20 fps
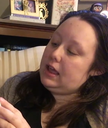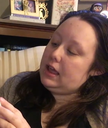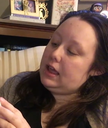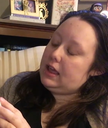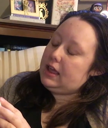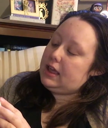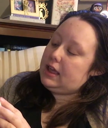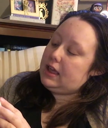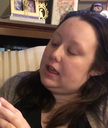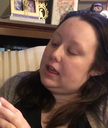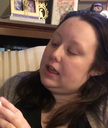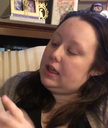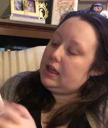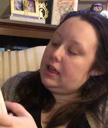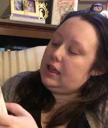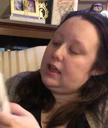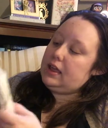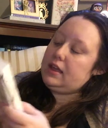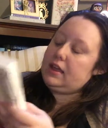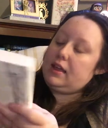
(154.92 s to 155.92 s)

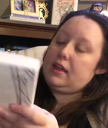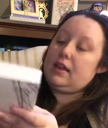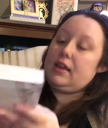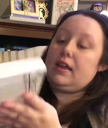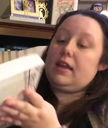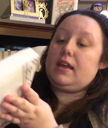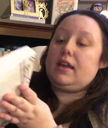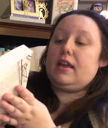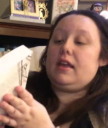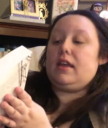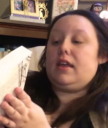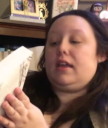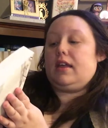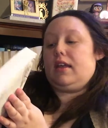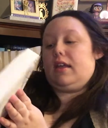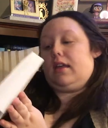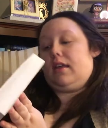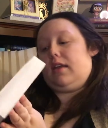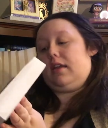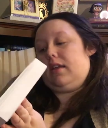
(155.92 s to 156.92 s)

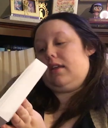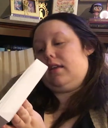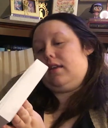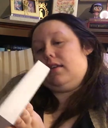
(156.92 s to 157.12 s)
Nothing is said.